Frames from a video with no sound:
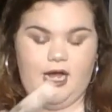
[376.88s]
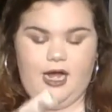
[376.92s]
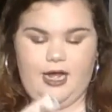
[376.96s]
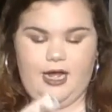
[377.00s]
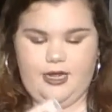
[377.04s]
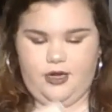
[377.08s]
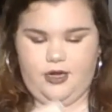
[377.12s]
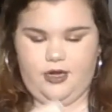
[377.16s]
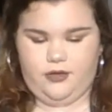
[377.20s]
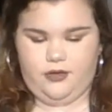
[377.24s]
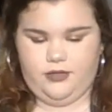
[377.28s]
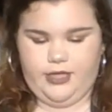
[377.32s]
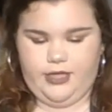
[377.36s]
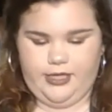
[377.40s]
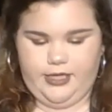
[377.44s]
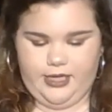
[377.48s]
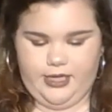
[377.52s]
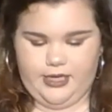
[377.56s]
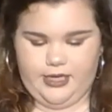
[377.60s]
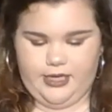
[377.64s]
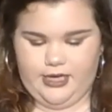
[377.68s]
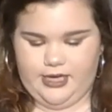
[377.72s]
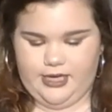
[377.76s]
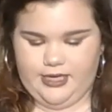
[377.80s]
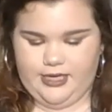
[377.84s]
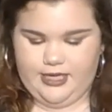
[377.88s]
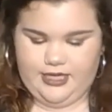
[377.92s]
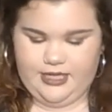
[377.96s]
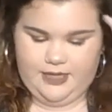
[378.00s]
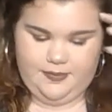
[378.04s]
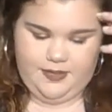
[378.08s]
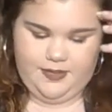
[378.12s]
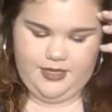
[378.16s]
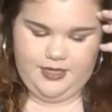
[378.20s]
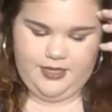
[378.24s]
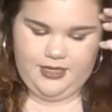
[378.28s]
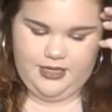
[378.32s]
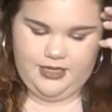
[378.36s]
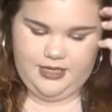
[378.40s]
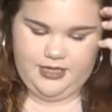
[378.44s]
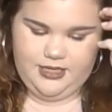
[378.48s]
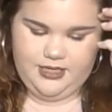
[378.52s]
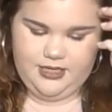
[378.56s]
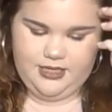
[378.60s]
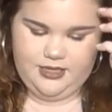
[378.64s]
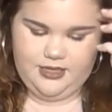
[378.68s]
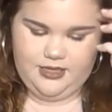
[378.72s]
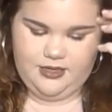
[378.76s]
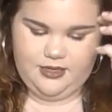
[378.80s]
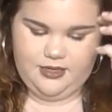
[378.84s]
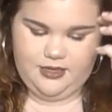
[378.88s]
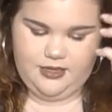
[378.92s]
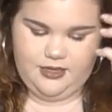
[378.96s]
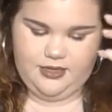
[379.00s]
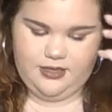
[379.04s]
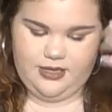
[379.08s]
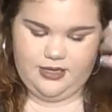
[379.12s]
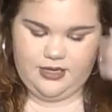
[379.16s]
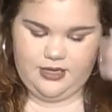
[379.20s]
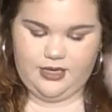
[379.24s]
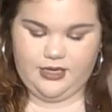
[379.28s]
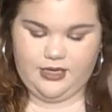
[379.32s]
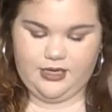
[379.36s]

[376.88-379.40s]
I don't like it, and I keep it